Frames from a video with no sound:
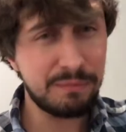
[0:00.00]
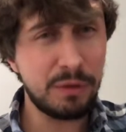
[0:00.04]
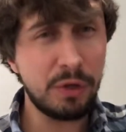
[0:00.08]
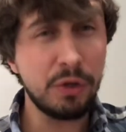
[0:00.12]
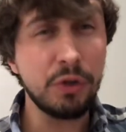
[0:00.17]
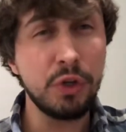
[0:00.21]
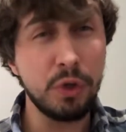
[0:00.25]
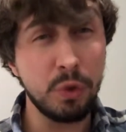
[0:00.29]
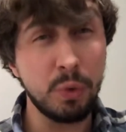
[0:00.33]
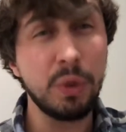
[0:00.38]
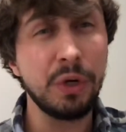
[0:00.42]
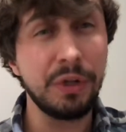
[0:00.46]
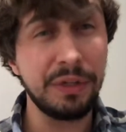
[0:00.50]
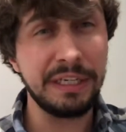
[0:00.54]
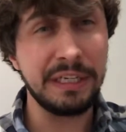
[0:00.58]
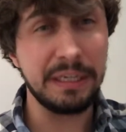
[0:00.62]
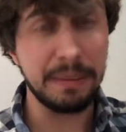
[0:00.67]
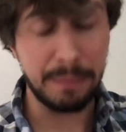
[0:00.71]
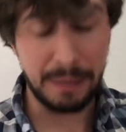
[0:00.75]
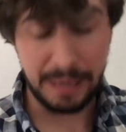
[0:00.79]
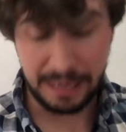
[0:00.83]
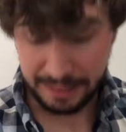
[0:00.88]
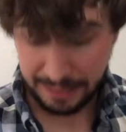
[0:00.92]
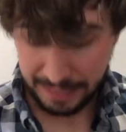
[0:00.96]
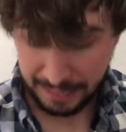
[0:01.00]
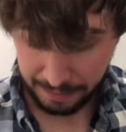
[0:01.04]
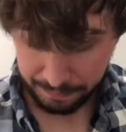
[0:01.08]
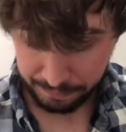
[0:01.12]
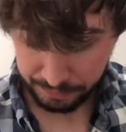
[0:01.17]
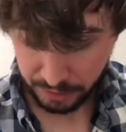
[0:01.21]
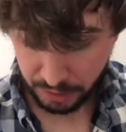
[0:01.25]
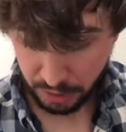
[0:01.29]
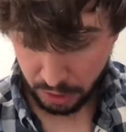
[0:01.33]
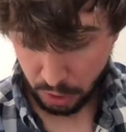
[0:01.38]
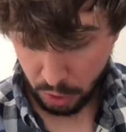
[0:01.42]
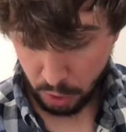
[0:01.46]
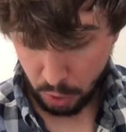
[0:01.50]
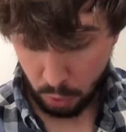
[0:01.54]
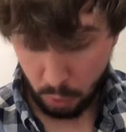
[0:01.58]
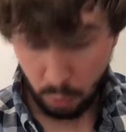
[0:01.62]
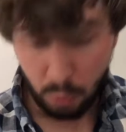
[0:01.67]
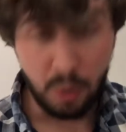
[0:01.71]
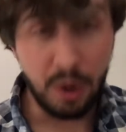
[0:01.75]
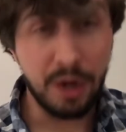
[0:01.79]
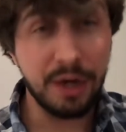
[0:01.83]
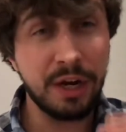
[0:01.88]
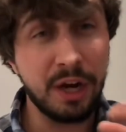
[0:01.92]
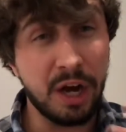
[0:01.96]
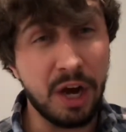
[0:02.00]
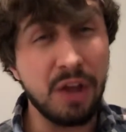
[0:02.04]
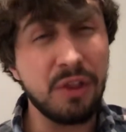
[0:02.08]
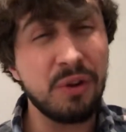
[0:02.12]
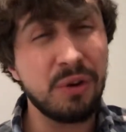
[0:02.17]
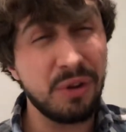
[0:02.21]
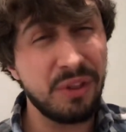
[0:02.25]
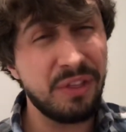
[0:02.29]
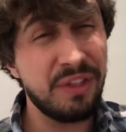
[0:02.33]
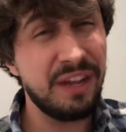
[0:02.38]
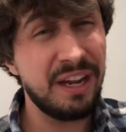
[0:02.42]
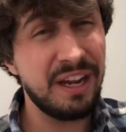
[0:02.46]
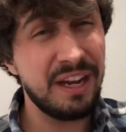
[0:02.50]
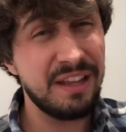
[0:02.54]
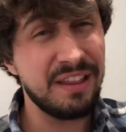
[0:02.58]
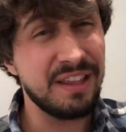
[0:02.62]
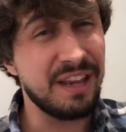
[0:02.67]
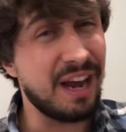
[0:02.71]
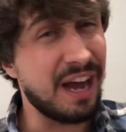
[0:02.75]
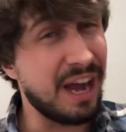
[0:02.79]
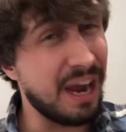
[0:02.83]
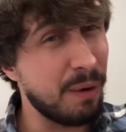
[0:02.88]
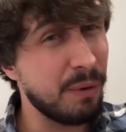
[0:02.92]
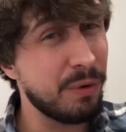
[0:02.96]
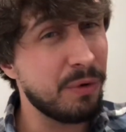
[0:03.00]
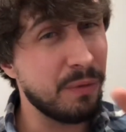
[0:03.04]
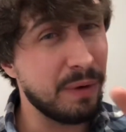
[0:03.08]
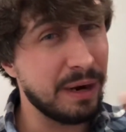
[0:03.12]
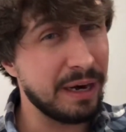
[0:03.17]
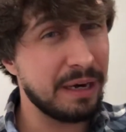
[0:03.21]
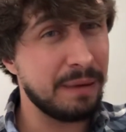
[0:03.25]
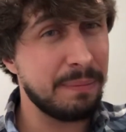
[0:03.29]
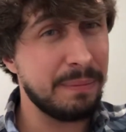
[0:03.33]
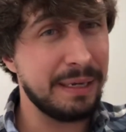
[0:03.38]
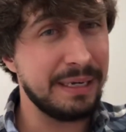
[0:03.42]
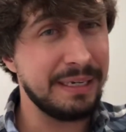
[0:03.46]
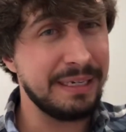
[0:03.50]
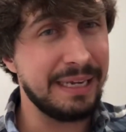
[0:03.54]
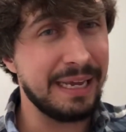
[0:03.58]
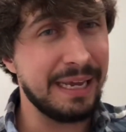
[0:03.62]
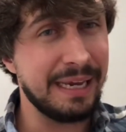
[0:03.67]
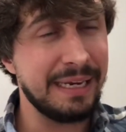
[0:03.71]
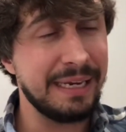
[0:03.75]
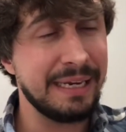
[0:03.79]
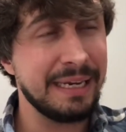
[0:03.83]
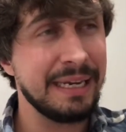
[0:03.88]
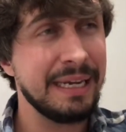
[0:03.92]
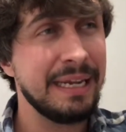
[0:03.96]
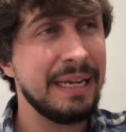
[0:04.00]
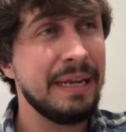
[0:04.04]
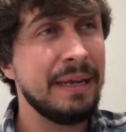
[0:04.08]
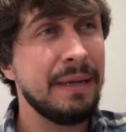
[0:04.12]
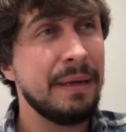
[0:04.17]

You will need to buy that. One other thing that I would recommend getting,